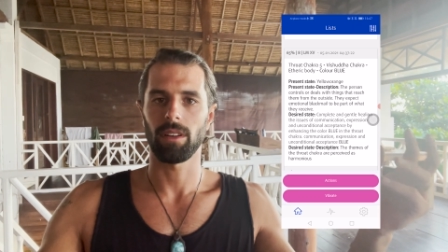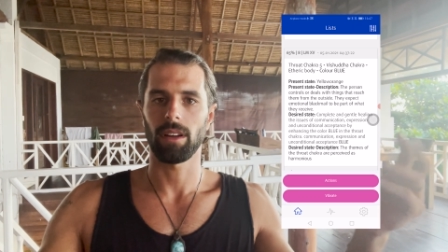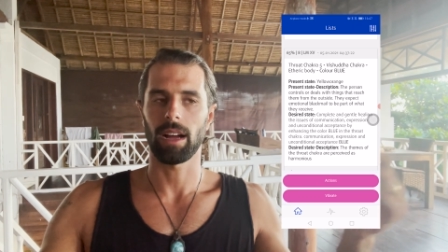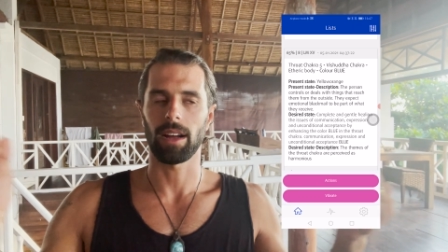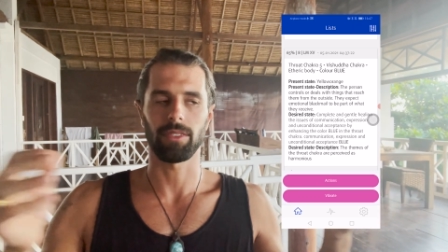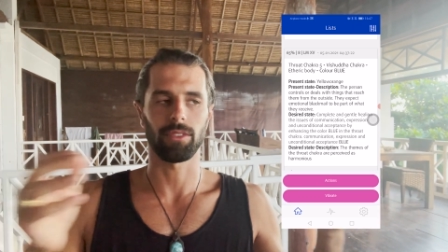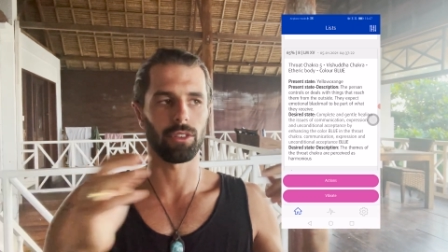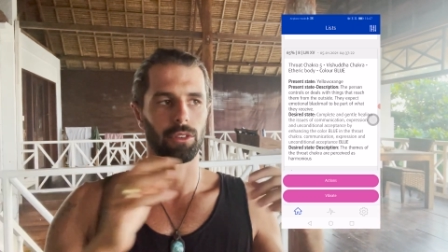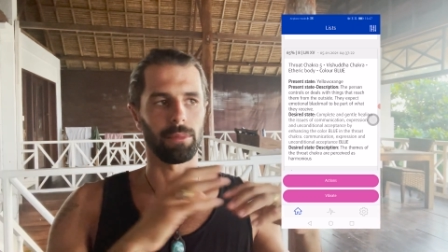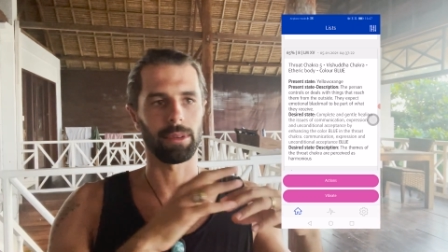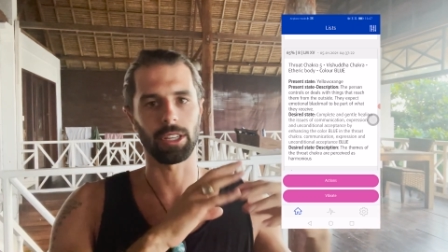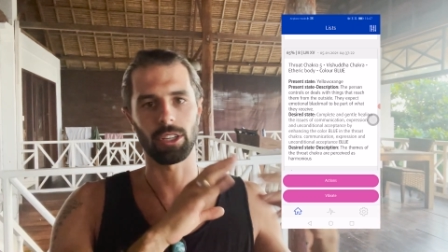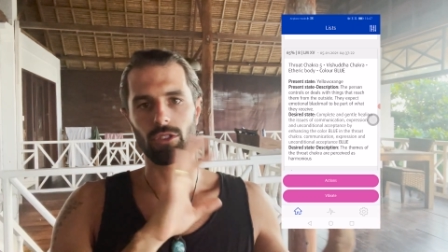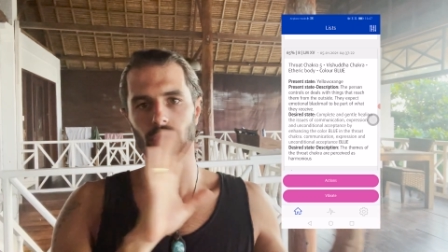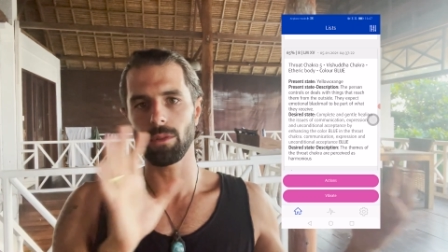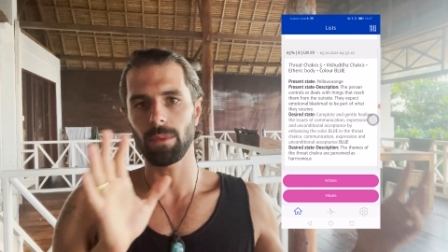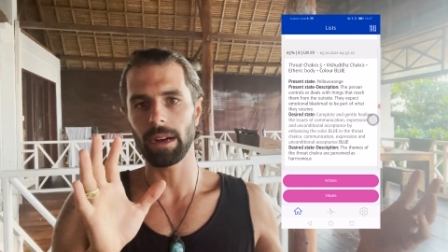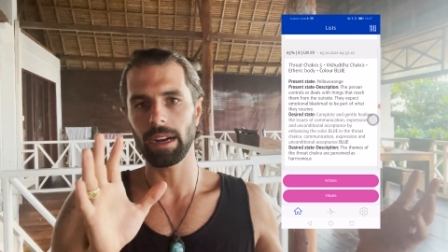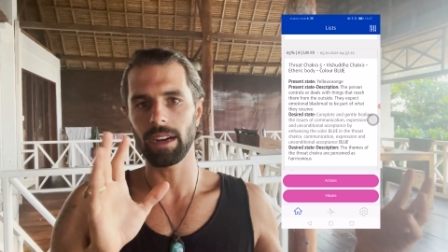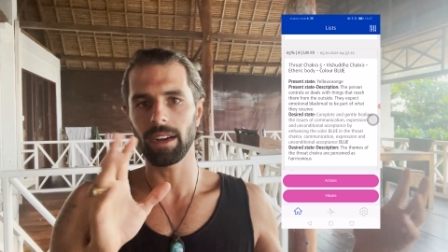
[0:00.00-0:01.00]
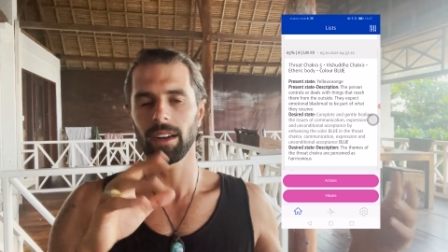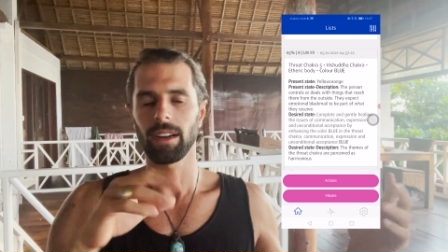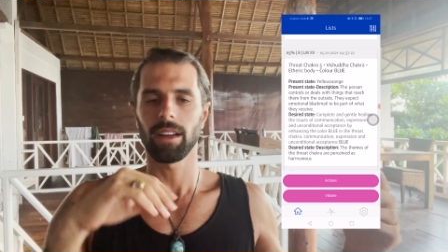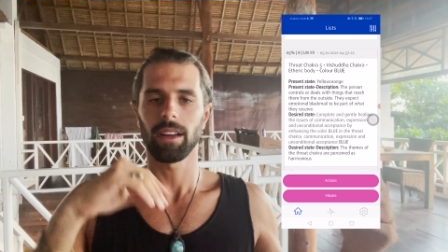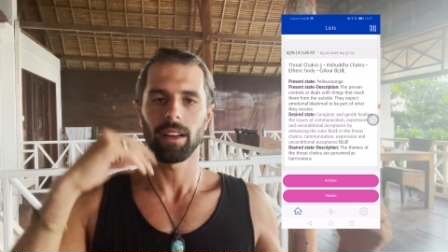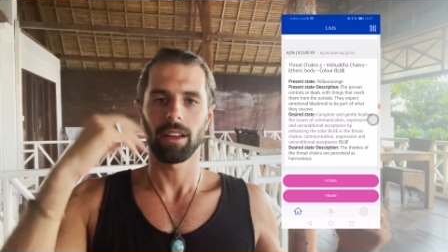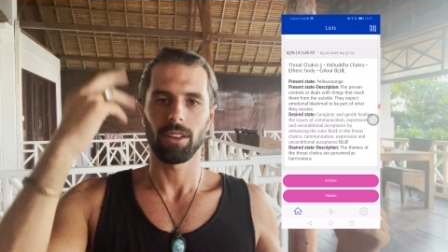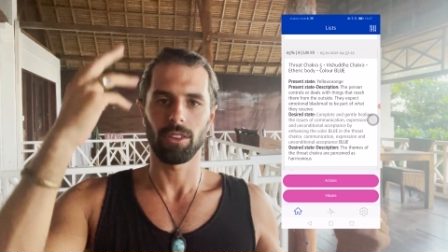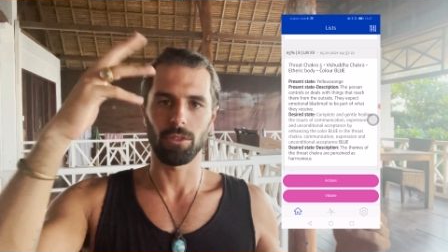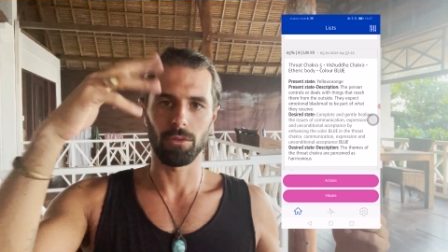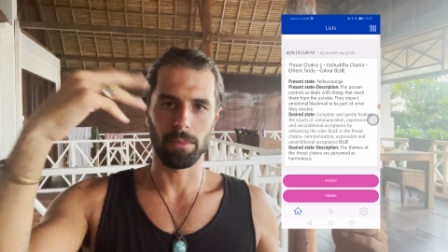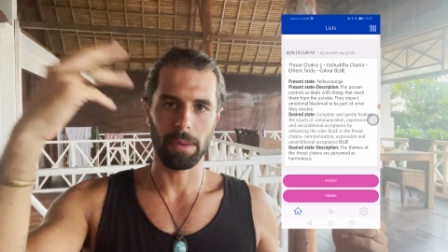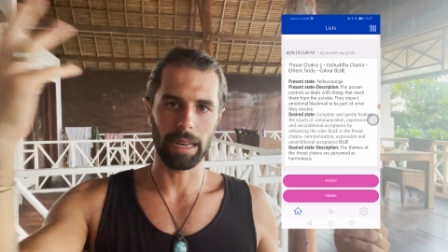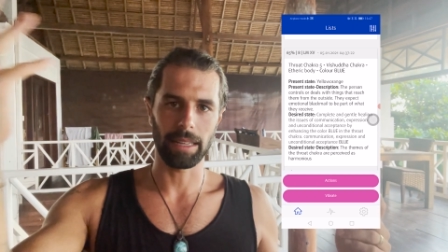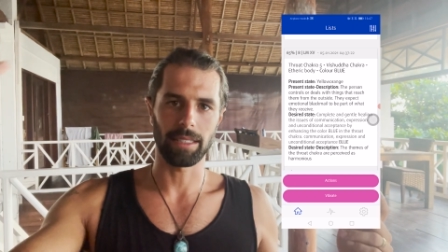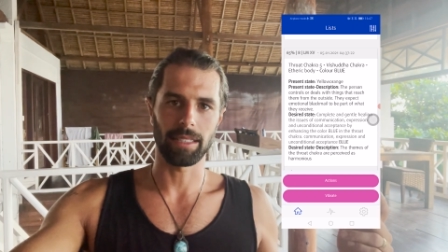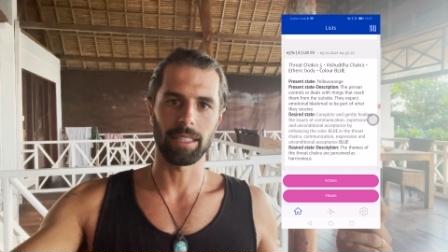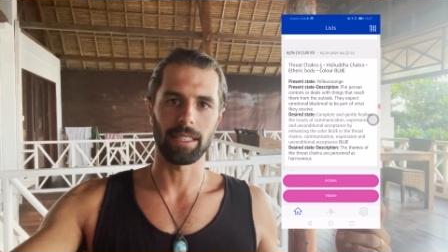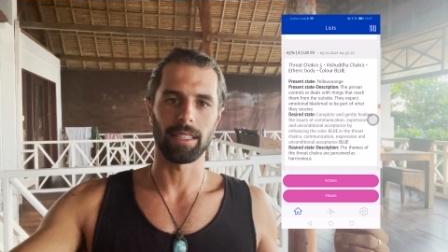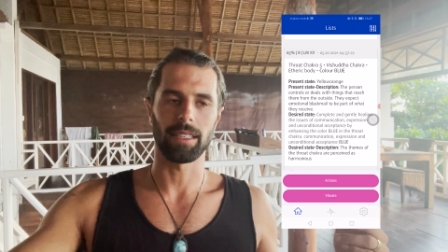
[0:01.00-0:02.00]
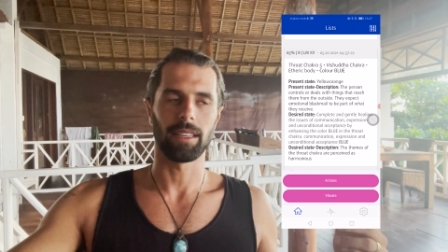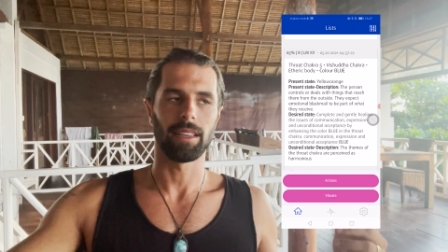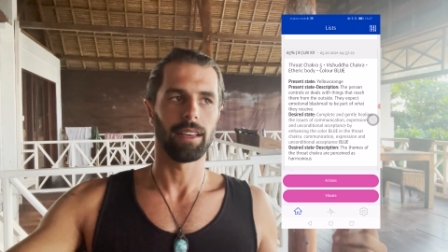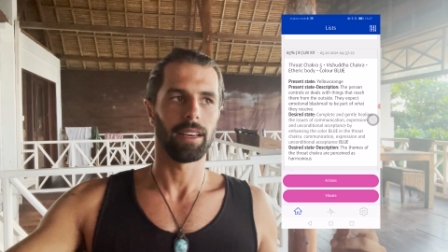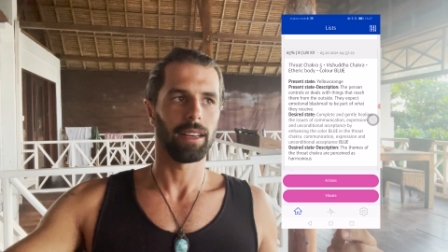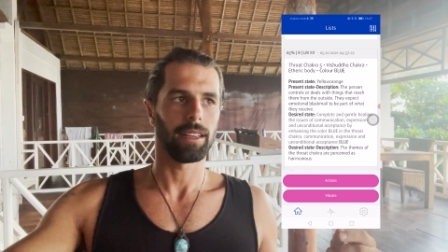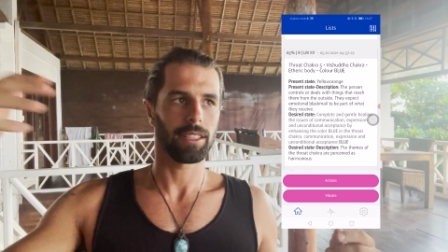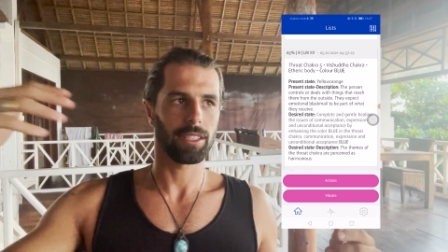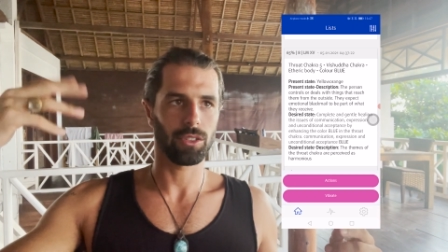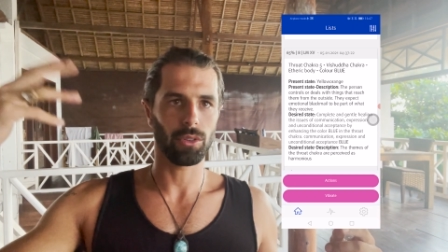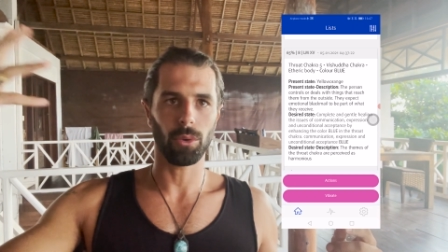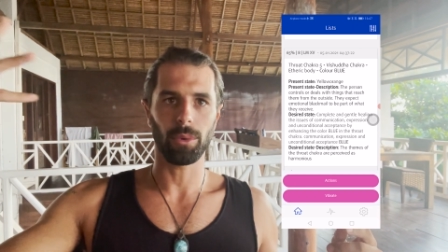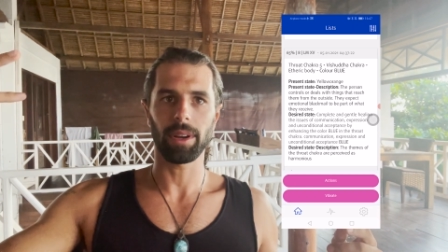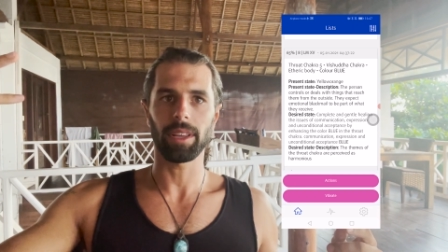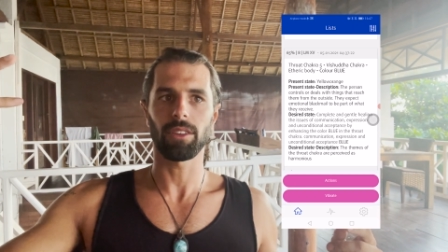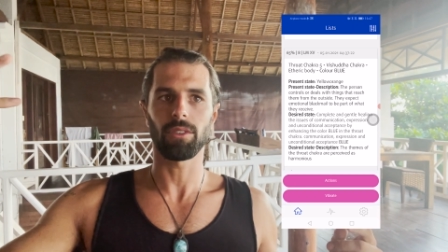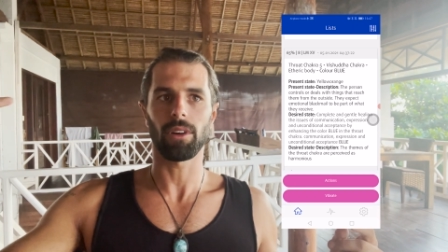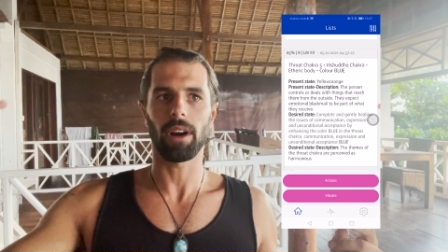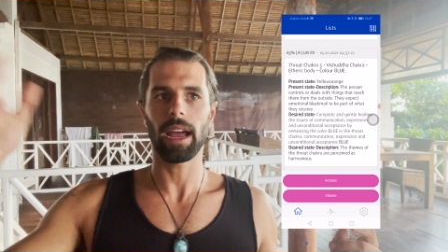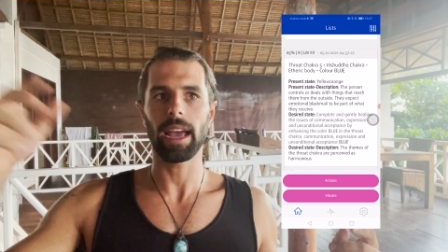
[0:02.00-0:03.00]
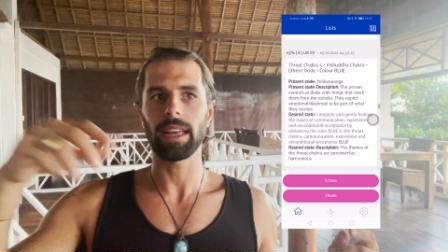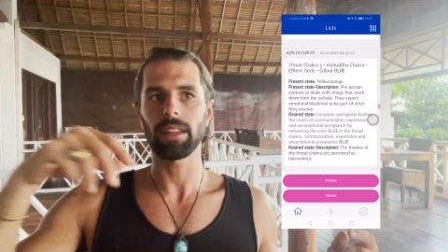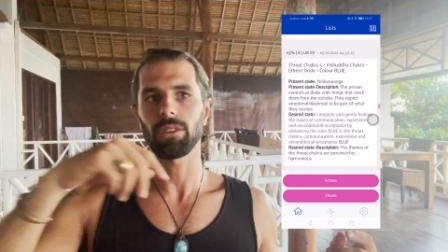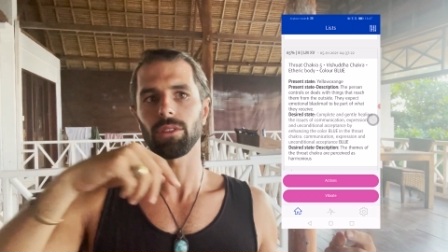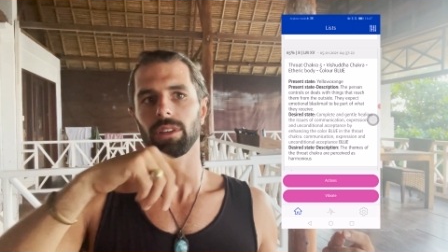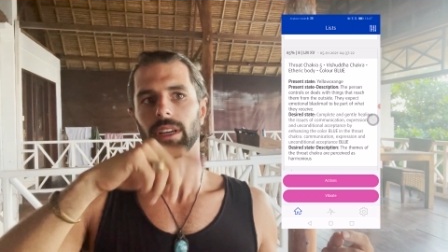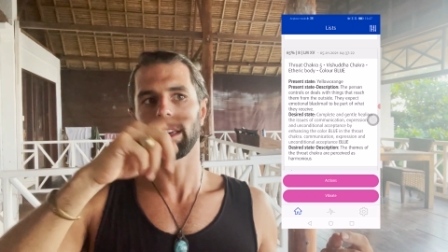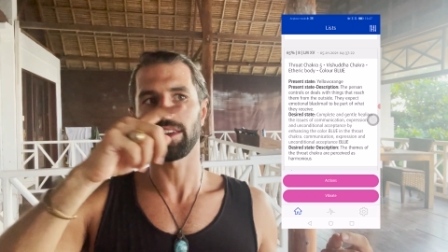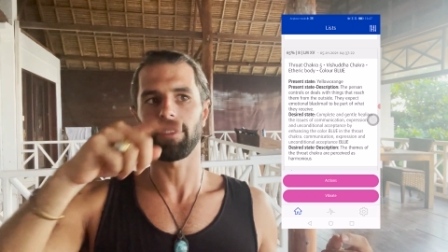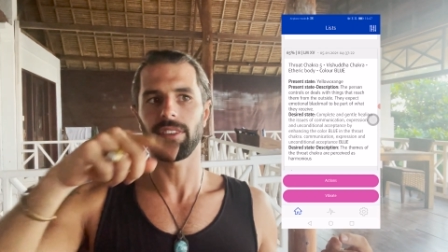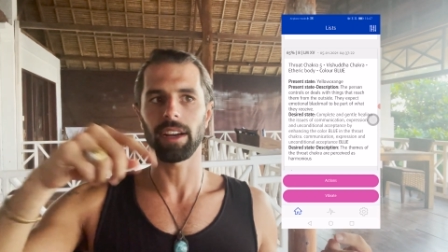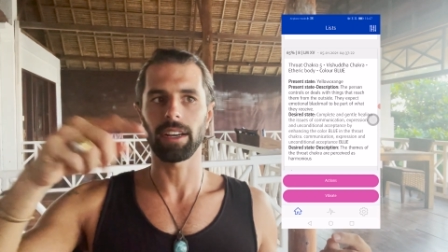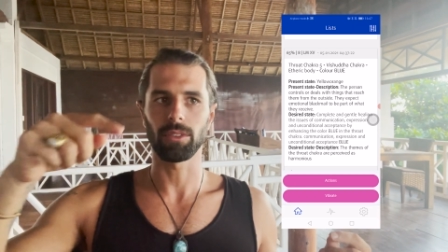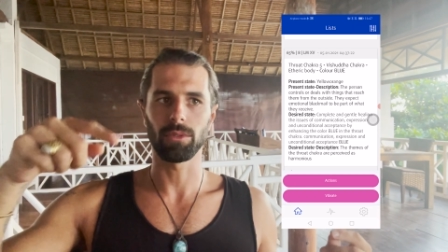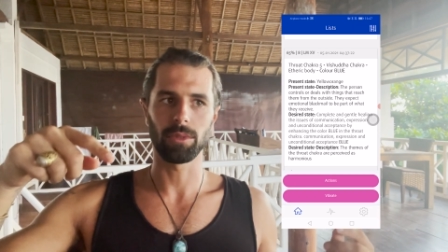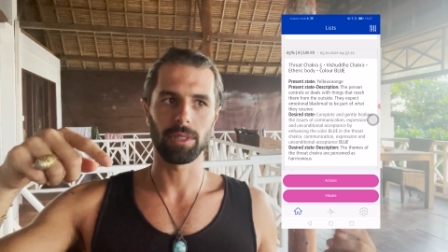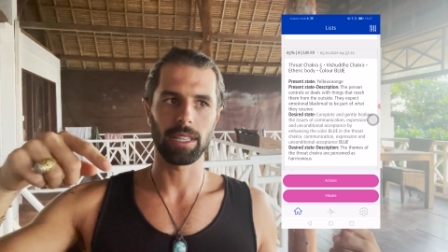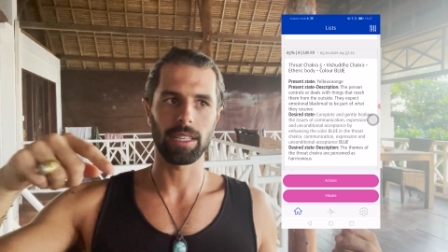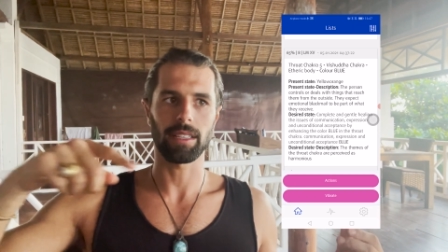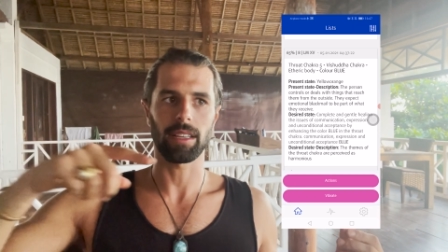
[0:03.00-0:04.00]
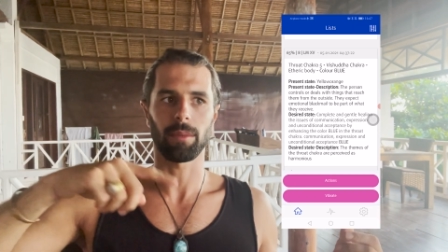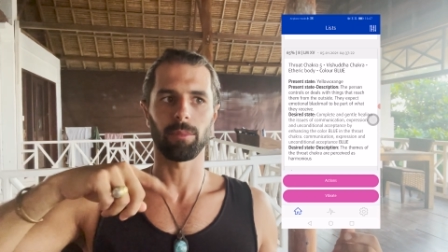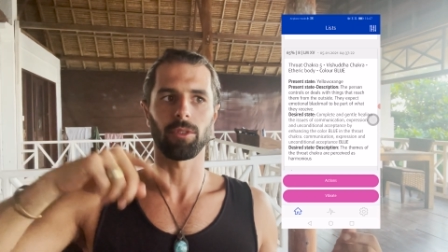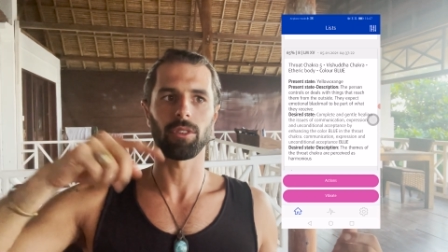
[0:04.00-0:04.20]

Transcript: After a big trauma, you made the story in your head, okay, if I do this, I'm